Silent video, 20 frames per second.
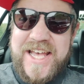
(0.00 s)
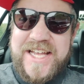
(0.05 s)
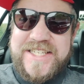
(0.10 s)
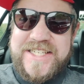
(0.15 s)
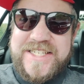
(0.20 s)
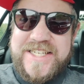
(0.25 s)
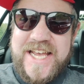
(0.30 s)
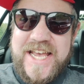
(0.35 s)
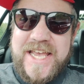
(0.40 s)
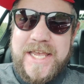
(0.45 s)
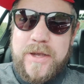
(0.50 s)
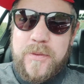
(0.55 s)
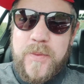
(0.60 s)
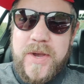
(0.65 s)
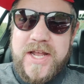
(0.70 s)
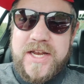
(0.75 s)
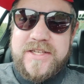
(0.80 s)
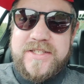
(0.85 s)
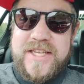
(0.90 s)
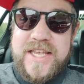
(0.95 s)
And today
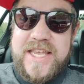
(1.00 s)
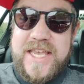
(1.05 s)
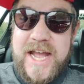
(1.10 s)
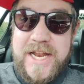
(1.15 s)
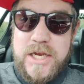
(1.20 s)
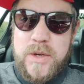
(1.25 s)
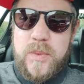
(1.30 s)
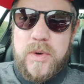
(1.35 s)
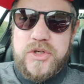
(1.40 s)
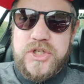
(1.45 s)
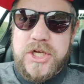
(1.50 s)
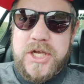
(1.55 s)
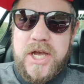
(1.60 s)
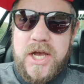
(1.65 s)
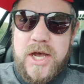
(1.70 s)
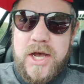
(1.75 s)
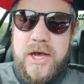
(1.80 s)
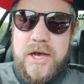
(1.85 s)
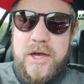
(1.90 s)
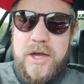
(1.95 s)
we're going to see, can you wash your
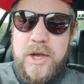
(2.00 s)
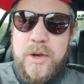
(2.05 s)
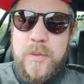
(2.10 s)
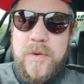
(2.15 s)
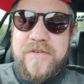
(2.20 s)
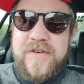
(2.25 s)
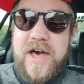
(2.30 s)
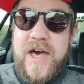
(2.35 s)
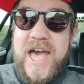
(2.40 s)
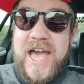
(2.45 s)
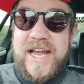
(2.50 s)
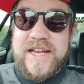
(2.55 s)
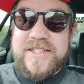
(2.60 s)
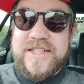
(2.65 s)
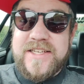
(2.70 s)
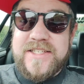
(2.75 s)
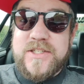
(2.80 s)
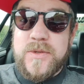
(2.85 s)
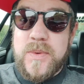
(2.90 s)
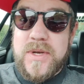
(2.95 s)
car without
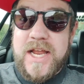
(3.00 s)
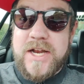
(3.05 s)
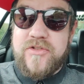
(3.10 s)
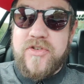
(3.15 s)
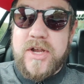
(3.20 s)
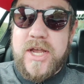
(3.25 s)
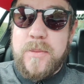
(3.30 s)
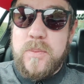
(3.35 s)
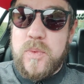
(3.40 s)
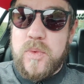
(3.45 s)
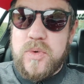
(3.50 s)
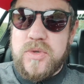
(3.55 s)
access to electric and